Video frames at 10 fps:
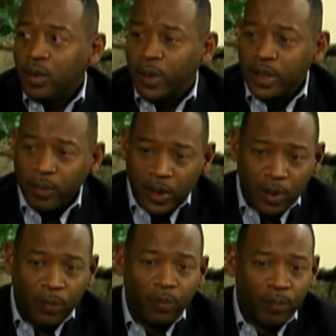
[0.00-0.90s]
But the
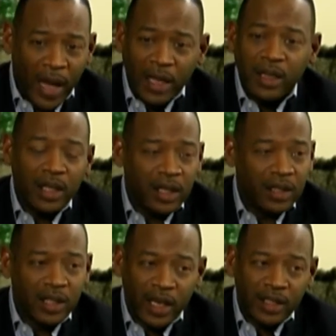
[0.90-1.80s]
main thing is,
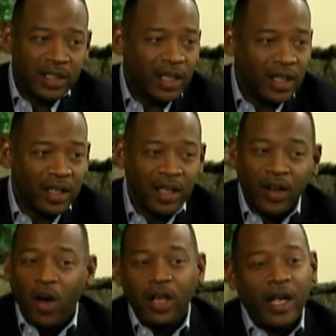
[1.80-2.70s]
like I said, and
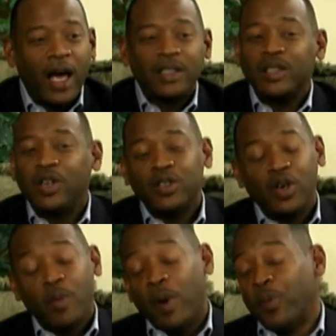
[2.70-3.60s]
all the guys I talked to, all
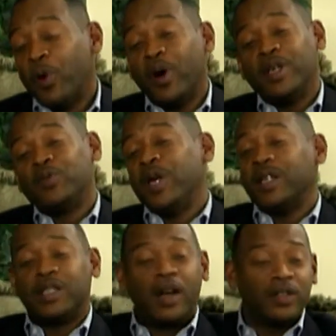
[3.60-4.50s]
my boys, we had this
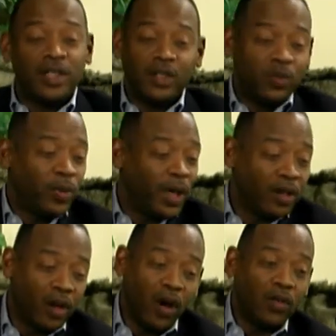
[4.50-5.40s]
conversation. We'd be at the
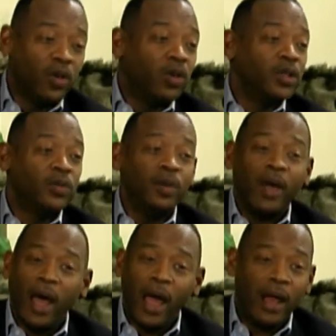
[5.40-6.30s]
golf course, we
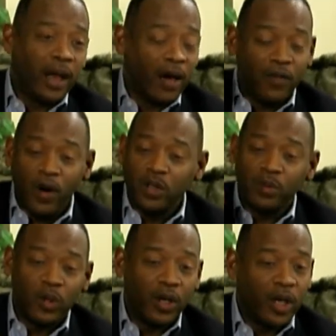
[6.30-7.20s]
high, and our phones blowing